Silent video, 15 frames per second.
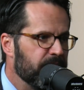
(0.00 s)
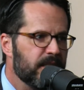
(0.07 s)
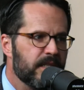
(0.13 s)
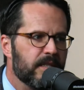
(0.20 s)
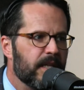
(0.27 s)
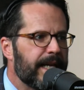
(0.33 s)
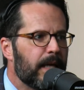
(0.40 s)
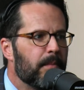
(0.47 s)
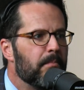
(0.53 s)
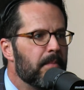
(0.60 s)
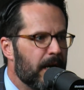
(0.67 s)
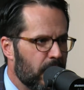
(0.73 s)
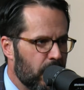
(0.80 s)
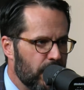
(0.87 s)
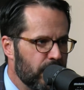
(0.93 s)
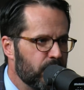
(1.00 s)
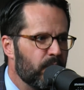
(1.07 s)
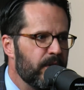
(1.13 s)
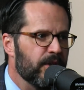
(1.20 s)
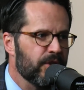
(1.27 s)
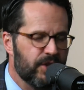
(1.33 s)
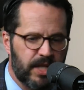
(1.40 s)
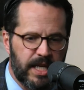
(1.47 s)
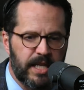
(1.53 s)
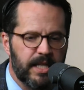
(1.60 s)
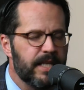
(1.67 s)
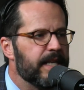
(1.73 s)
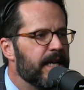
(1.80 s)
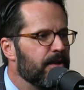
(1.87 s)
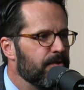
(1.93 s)
This is like a marriage. We are
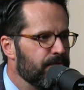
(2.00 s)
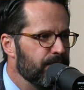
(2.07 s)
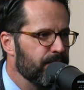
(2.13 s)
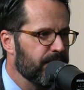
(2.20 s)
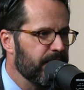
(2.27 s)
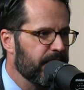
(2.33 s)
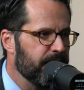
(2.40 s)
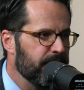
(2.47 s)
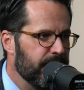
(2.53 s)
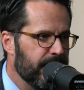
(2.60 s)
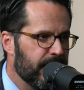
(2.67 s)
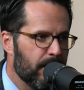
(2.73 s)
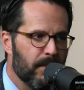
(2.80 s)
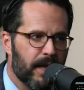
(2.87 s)
sticking together through thick and thin."